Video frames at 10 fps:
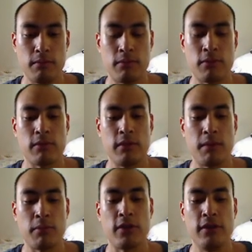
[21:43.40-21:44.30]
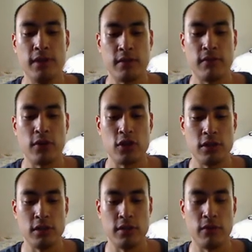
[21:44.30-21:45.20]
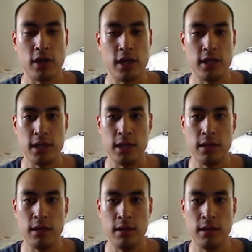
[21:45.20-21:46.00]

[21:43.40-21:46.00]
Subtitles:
like previous versions of what I did.